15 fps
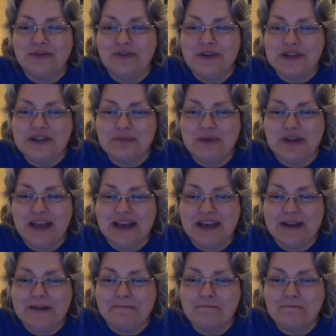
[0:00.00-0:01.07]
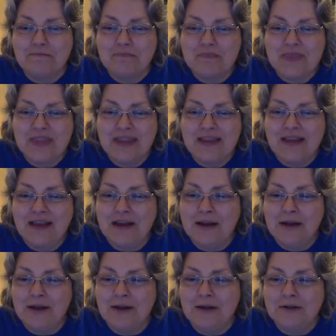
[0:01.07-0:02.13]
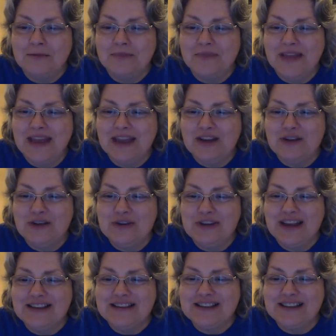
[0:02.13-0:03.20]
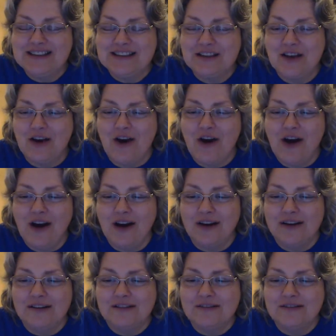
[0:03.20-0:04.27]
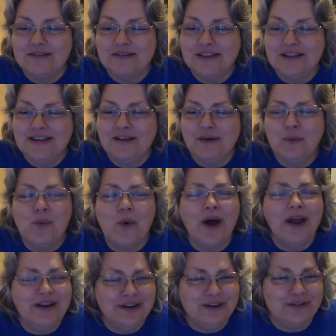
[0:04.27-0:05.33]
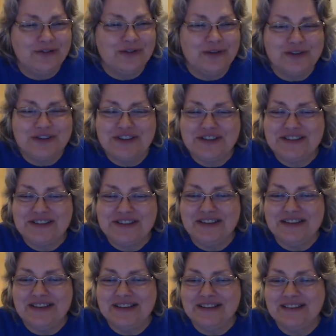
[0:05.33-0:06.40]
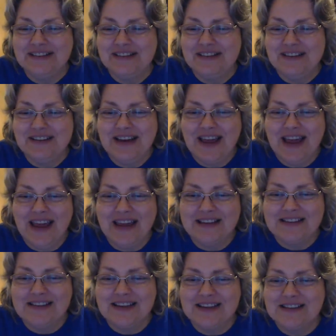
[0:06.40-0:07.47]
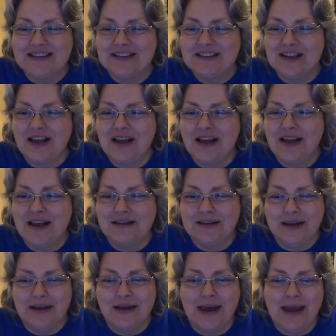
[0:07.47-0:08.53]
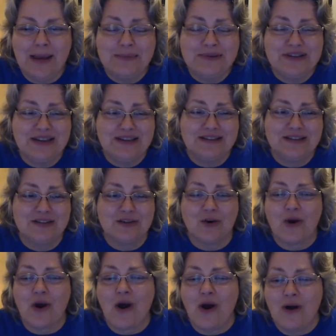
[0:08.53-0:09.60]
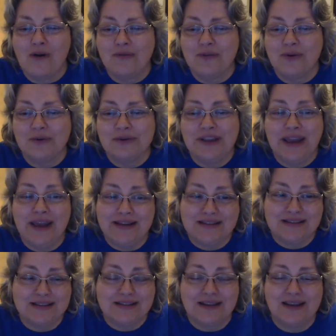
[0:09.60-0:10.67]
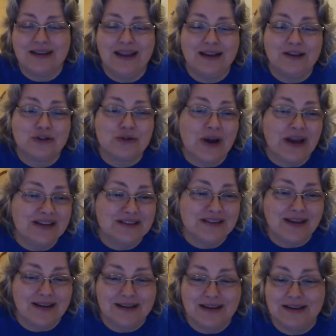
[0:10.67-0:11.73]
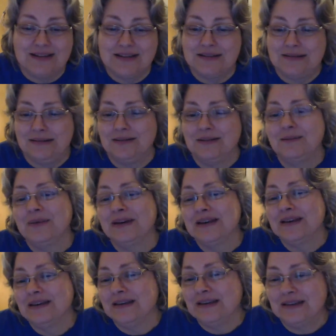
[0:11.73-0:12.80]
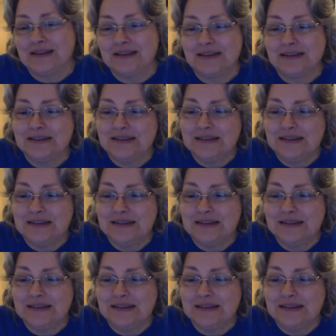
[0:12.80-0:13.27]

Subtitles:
Fish Planet. Thank you. Yes, it's gone. Wonderful, Cecilia. Access is, yeah, abscesses are awful. Yes, and dry sockets. Oh, my goodness.